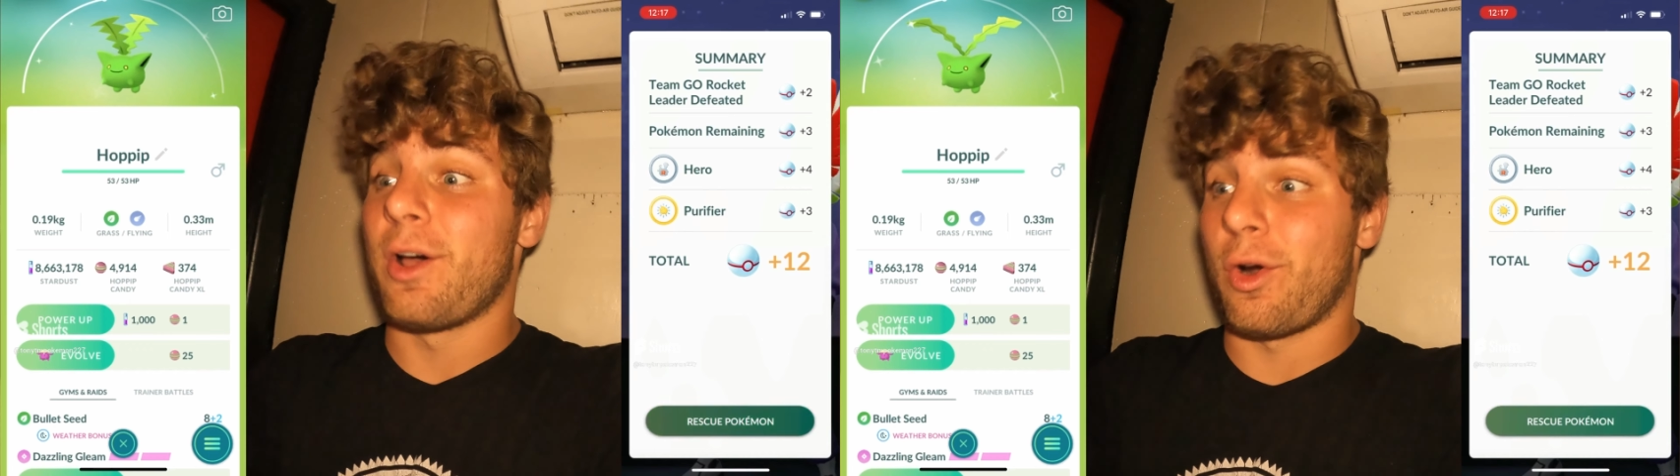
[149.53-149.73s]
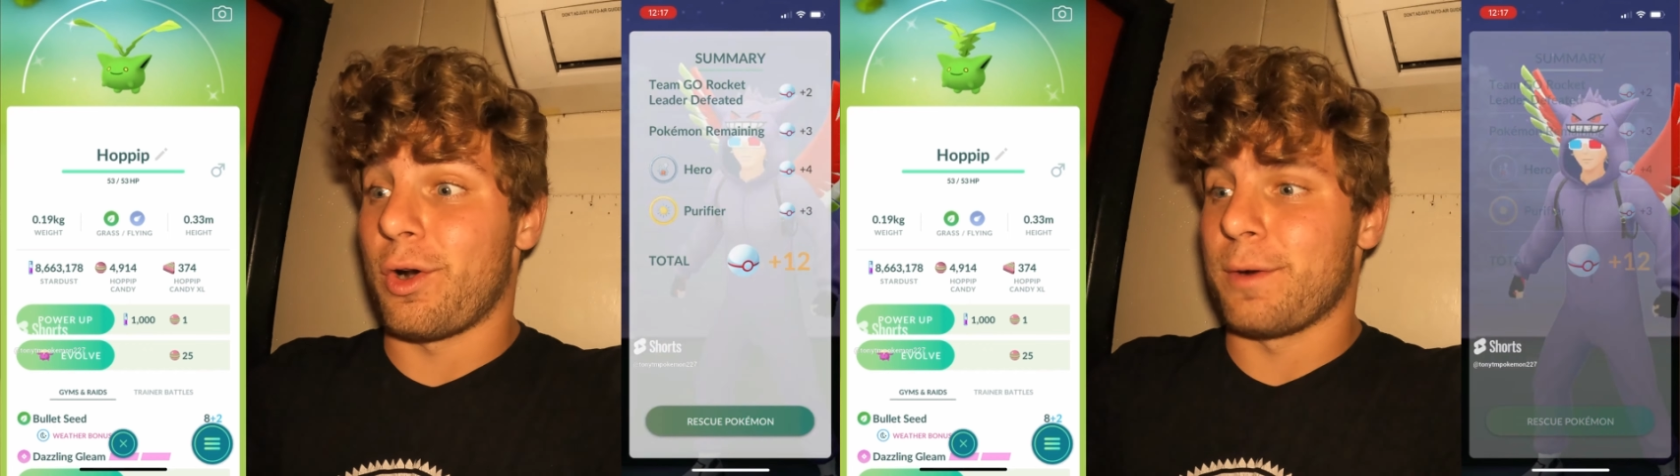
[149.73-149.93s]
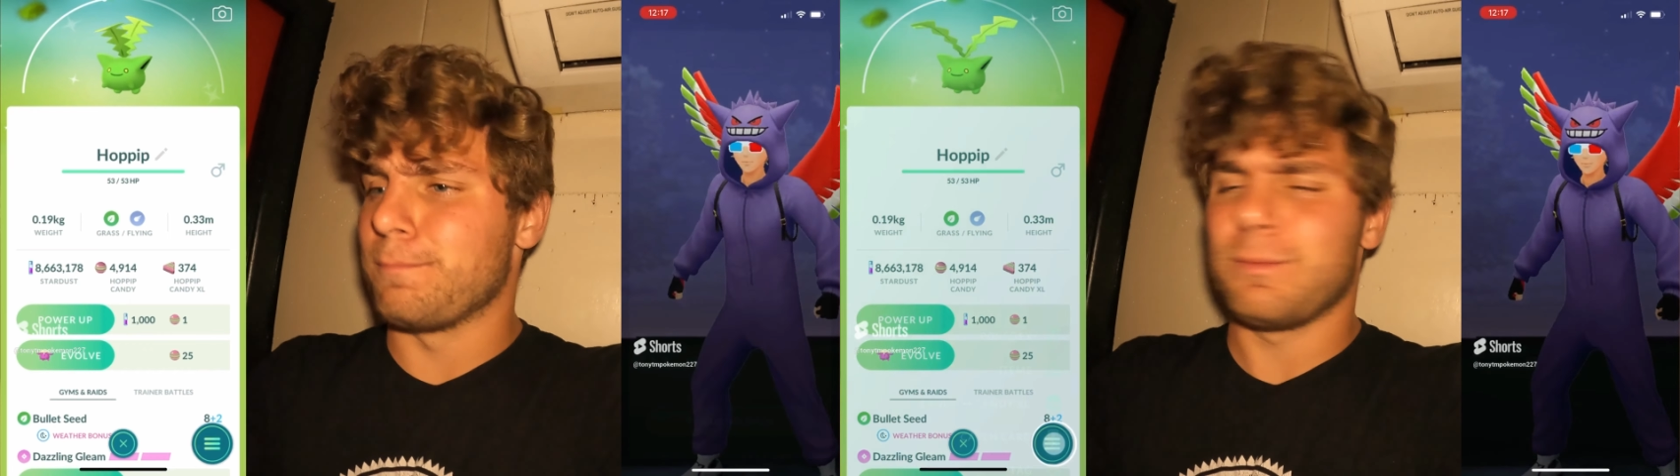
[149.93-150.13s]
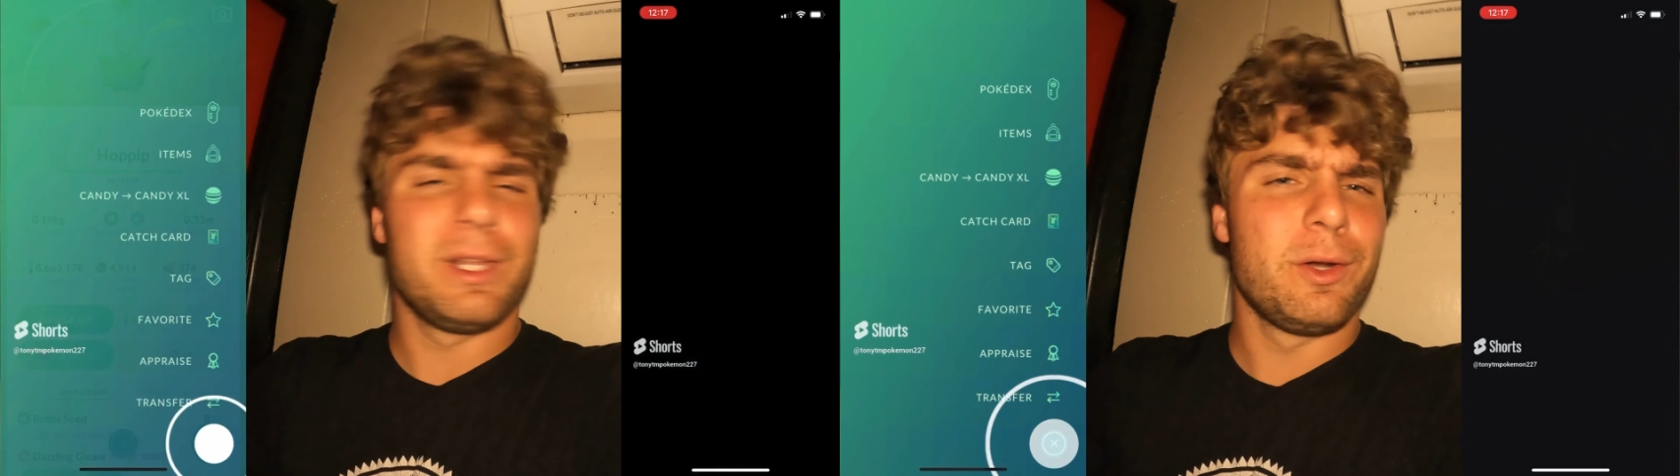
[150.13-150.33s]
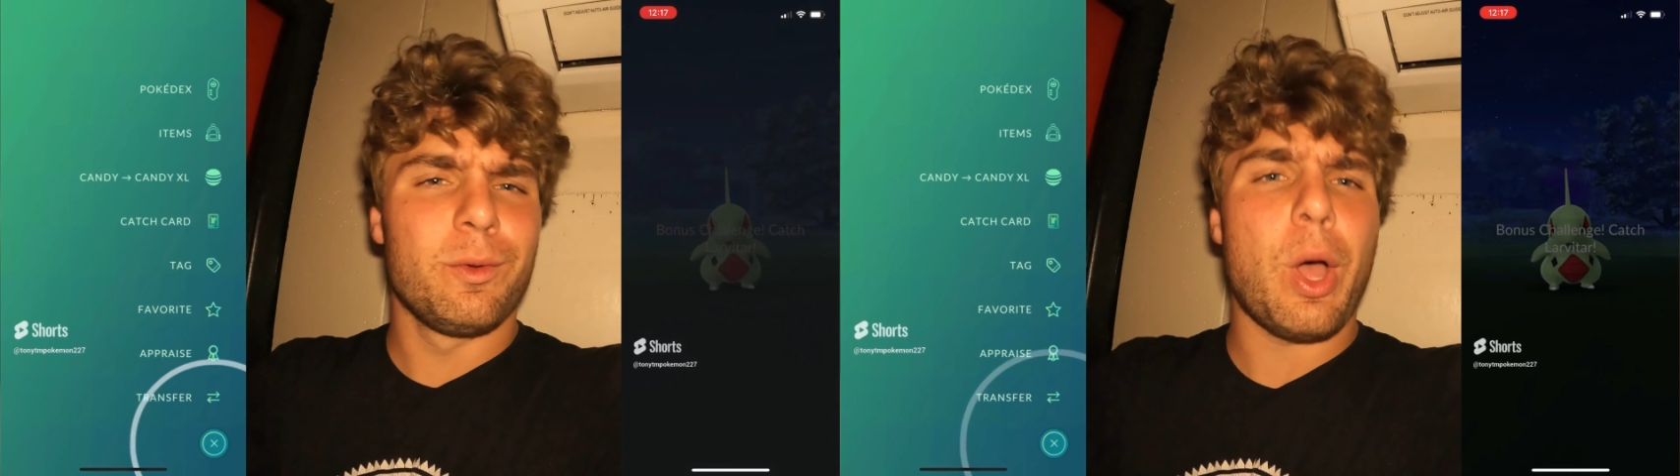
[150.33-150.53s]
our
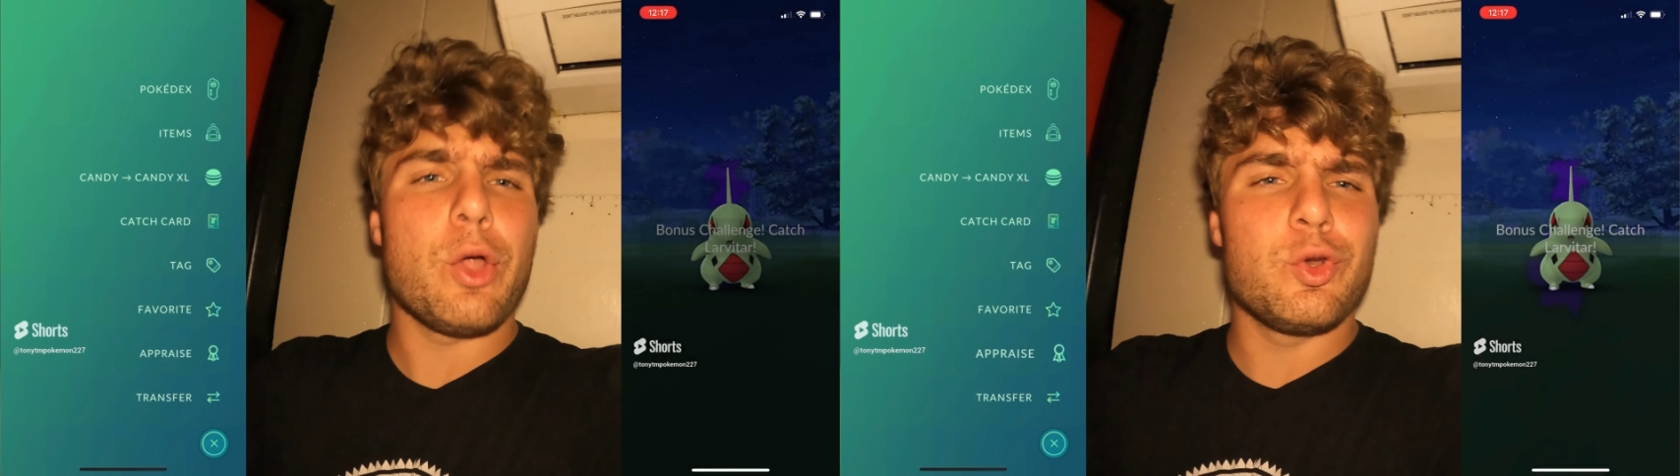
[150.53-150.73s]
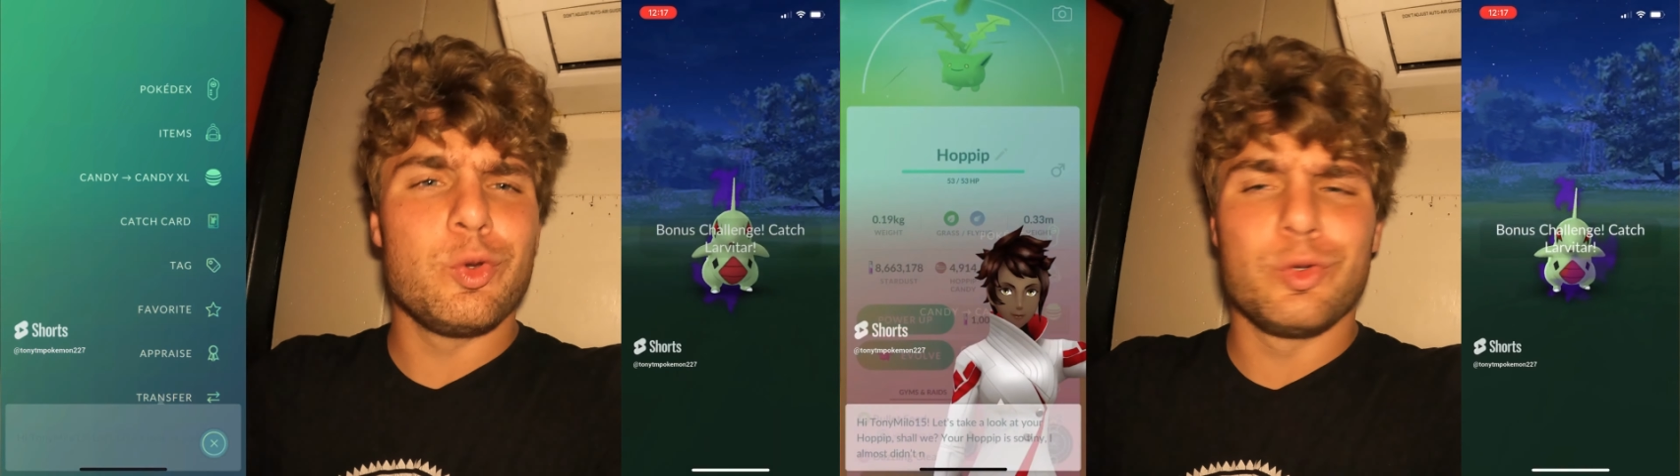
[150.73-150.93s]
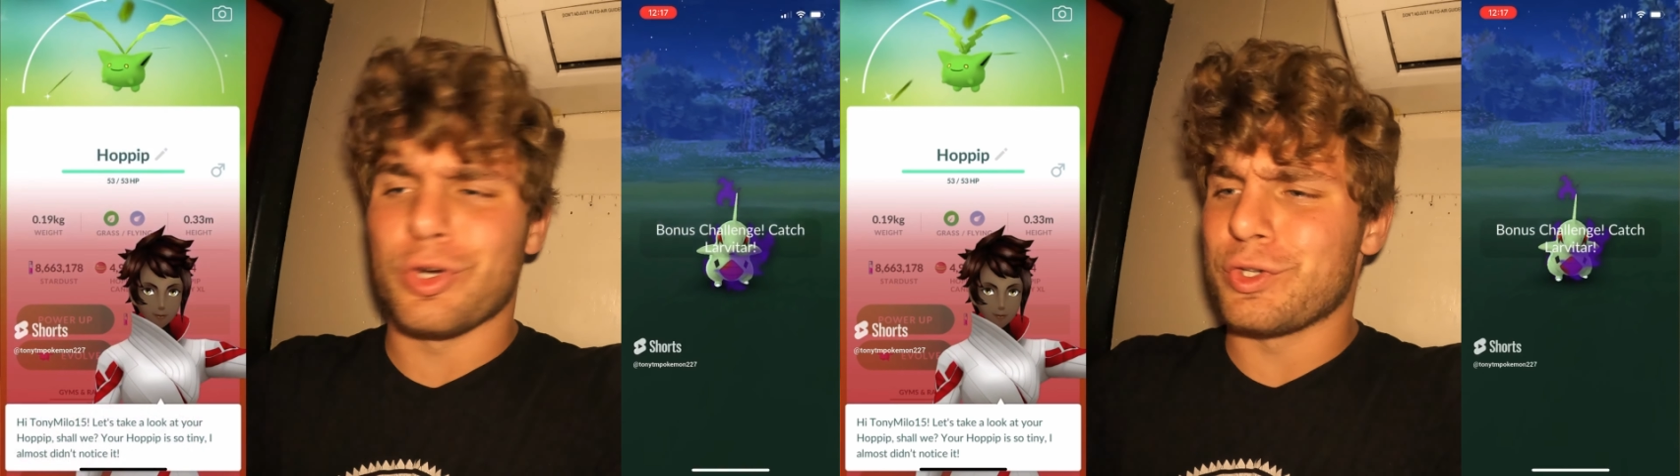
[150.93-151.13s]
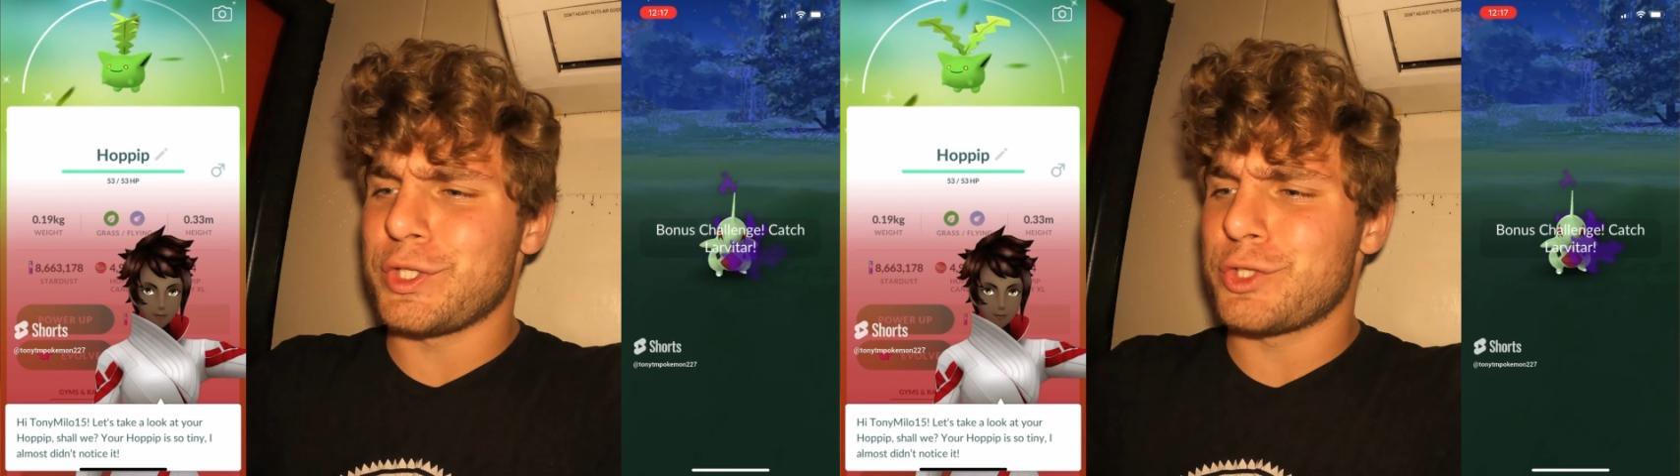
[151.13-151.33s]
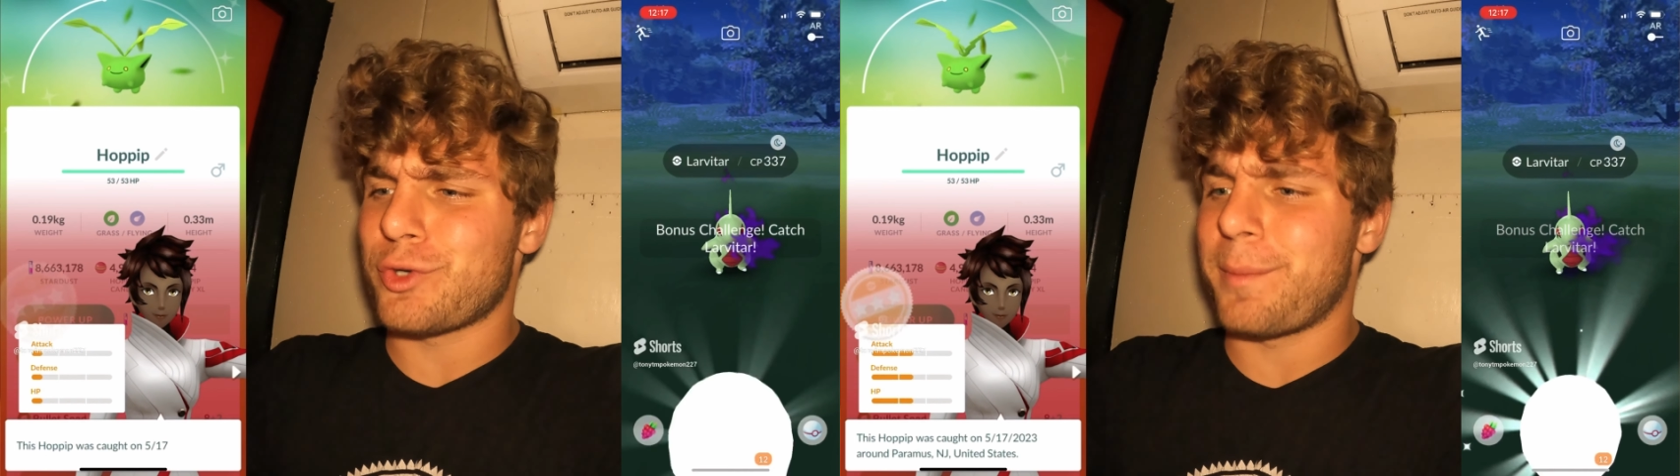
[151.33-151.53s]
little New
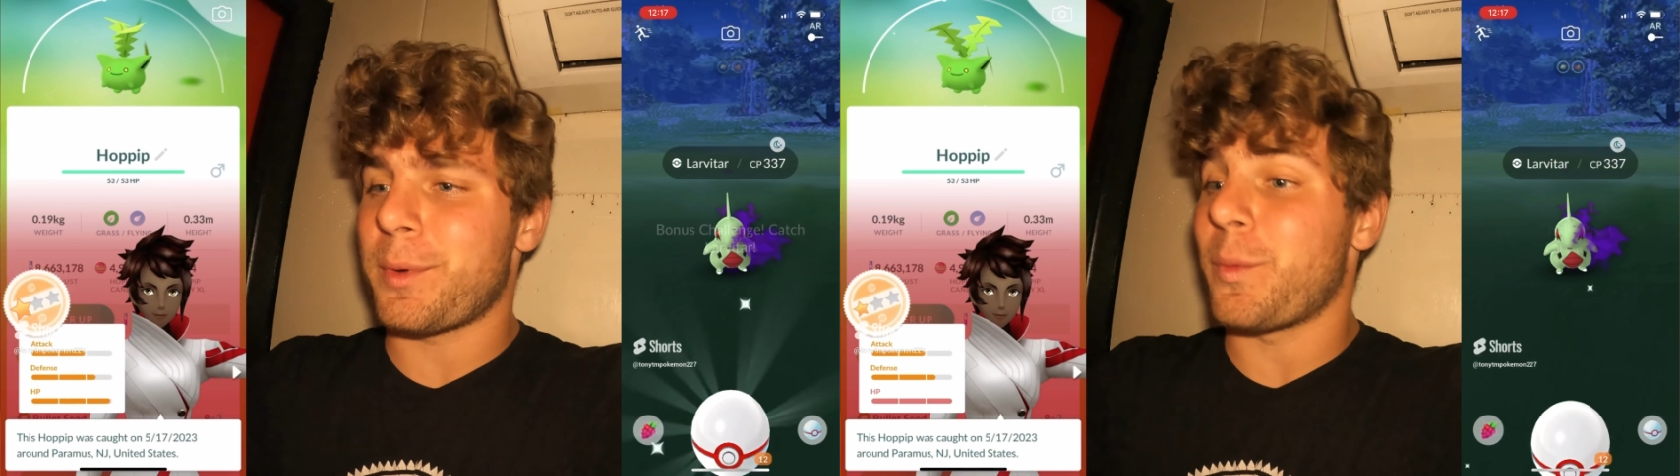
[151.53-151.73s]
Jersey trip.